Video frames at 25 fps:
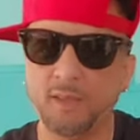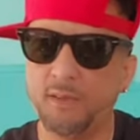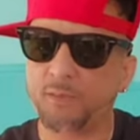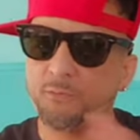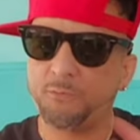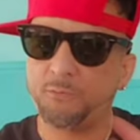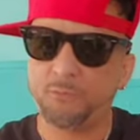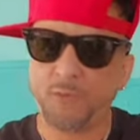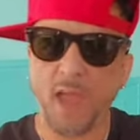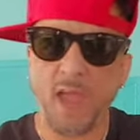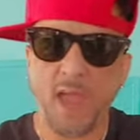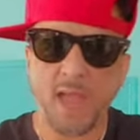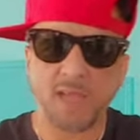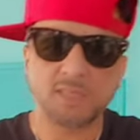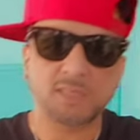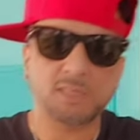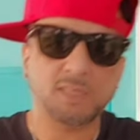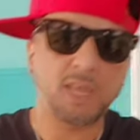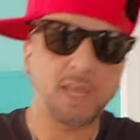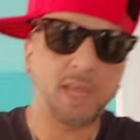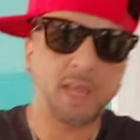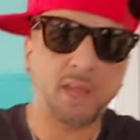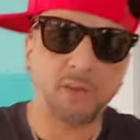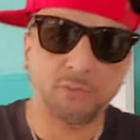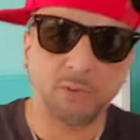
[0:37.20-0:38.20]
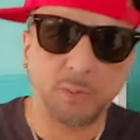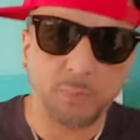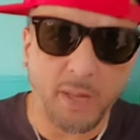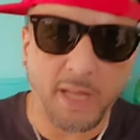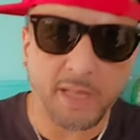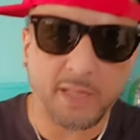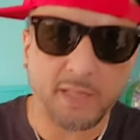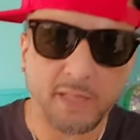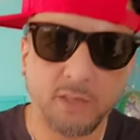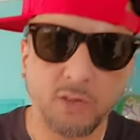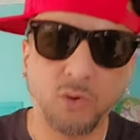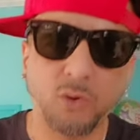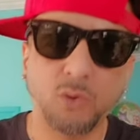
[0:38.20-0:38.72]
Facts,
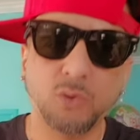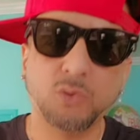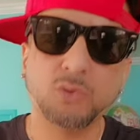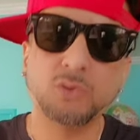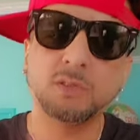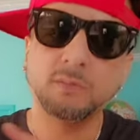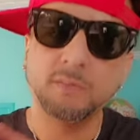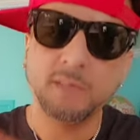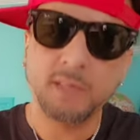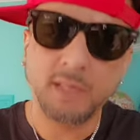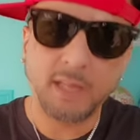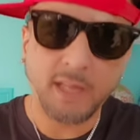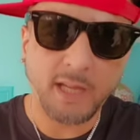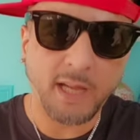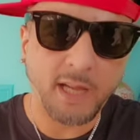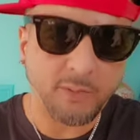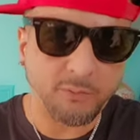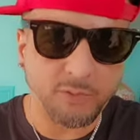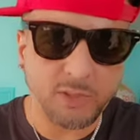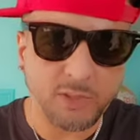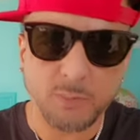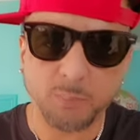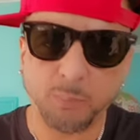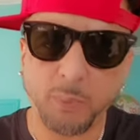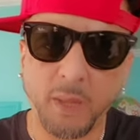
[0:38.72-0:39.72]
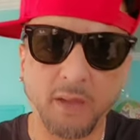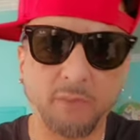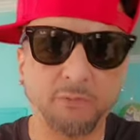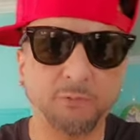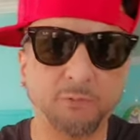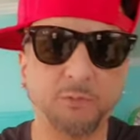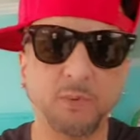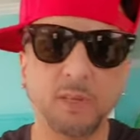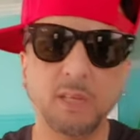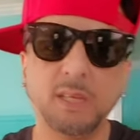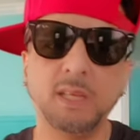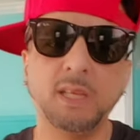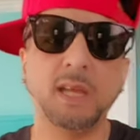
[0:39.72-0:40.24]
everybody knows,
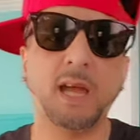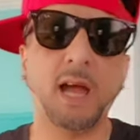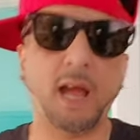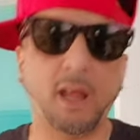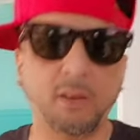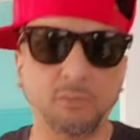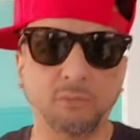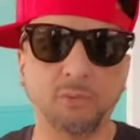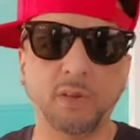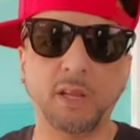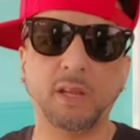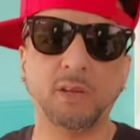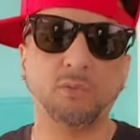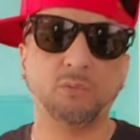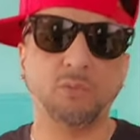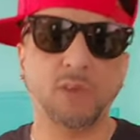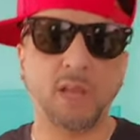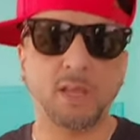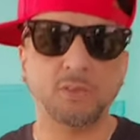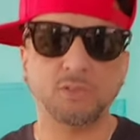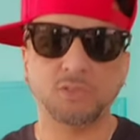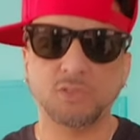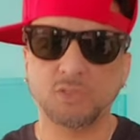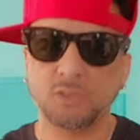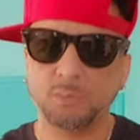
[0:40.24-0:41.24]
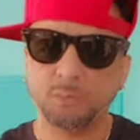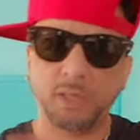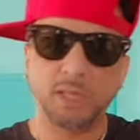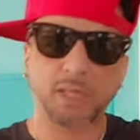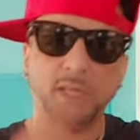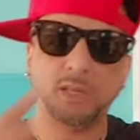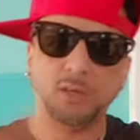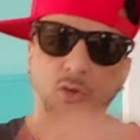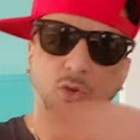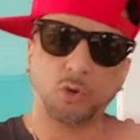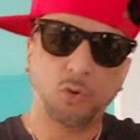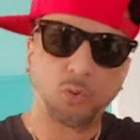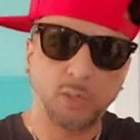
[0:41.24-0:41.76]
respectfully, I ran around
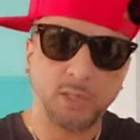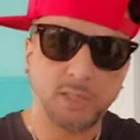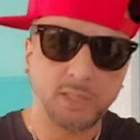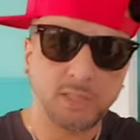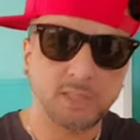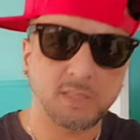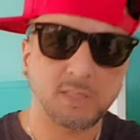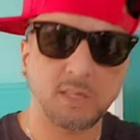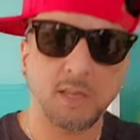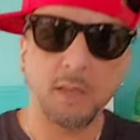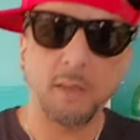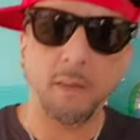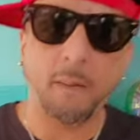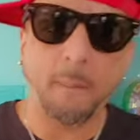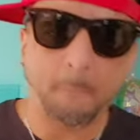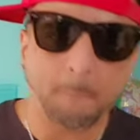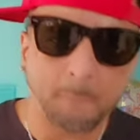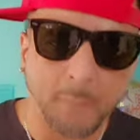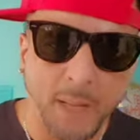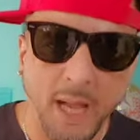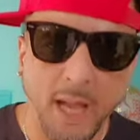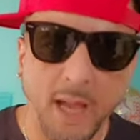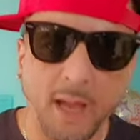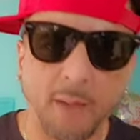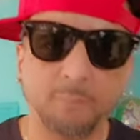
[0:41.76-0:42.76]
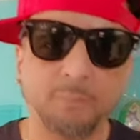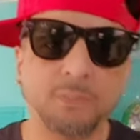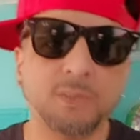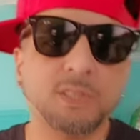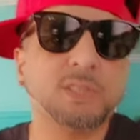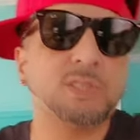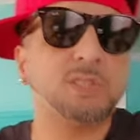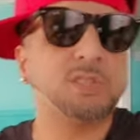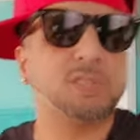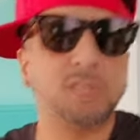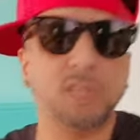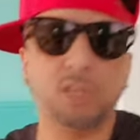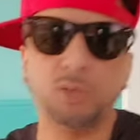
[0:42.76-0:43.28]
Jamaica, Queens, Bob,
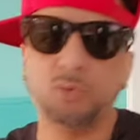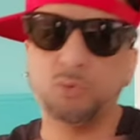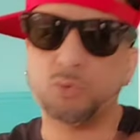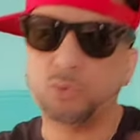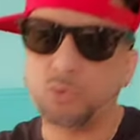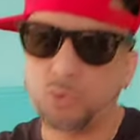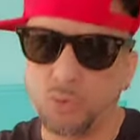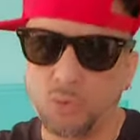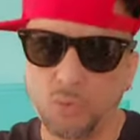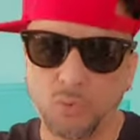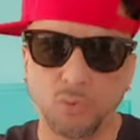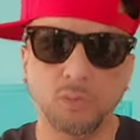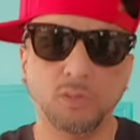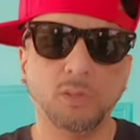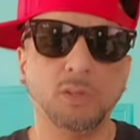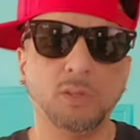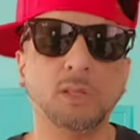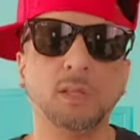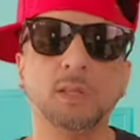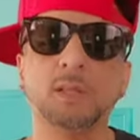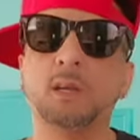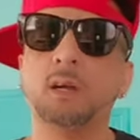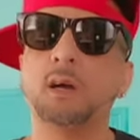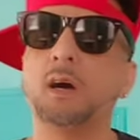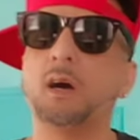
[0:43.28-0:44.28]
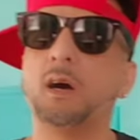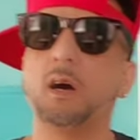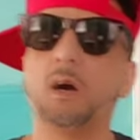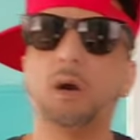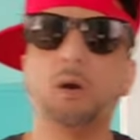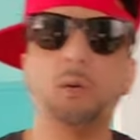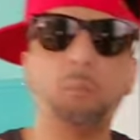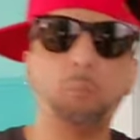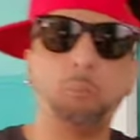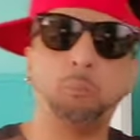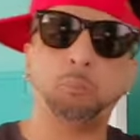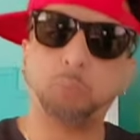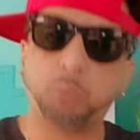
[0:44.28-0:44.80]
still do,
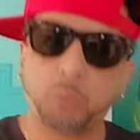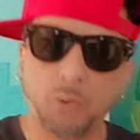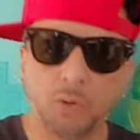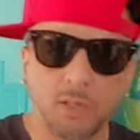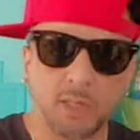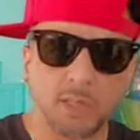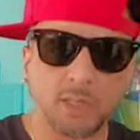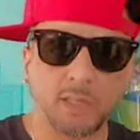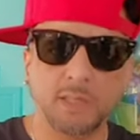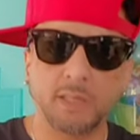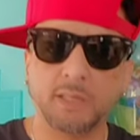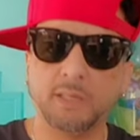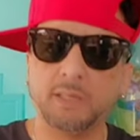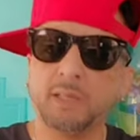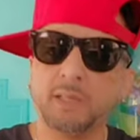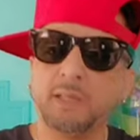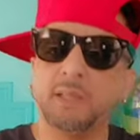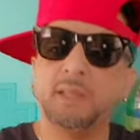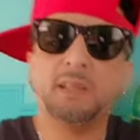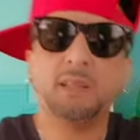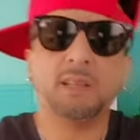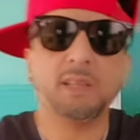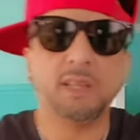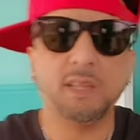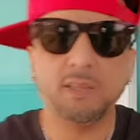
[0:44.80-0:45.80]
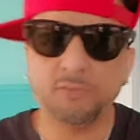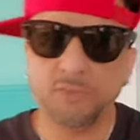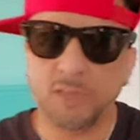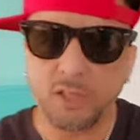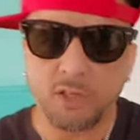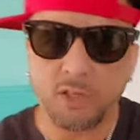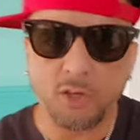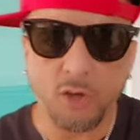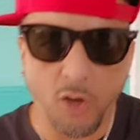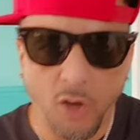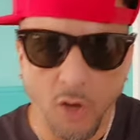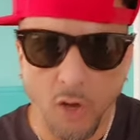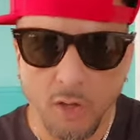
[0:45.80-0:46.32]
Brooklyn, lived in
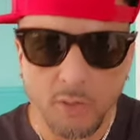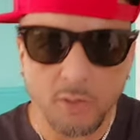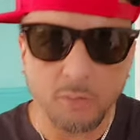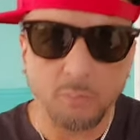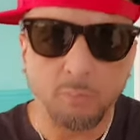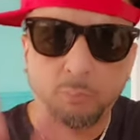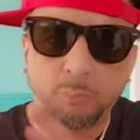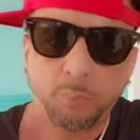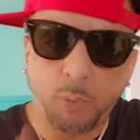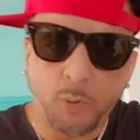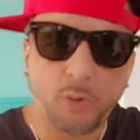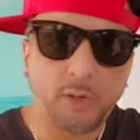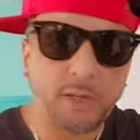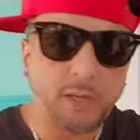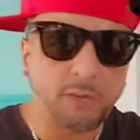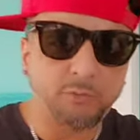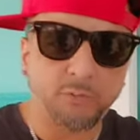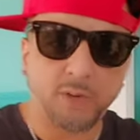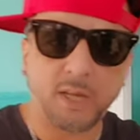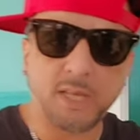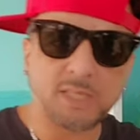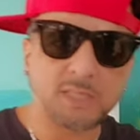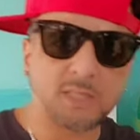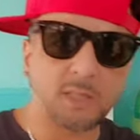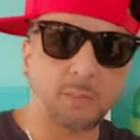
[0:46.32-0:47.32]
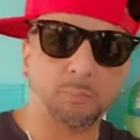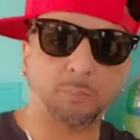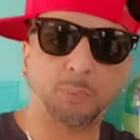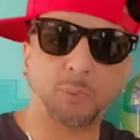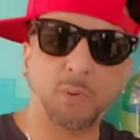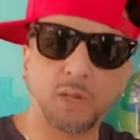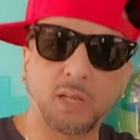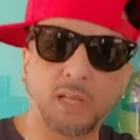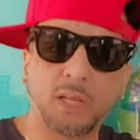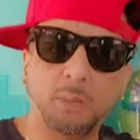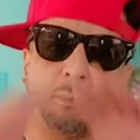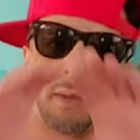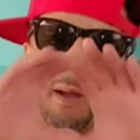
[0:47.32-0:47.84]
Harlem, born and raised in
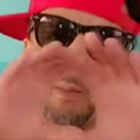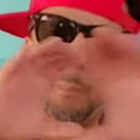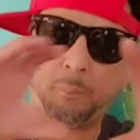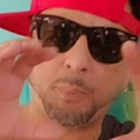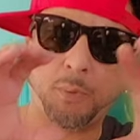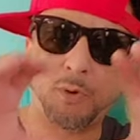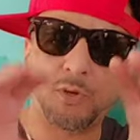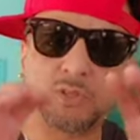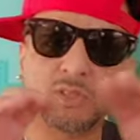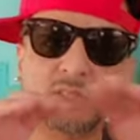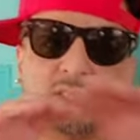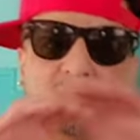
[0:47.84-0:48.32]
Brooklyn, my birth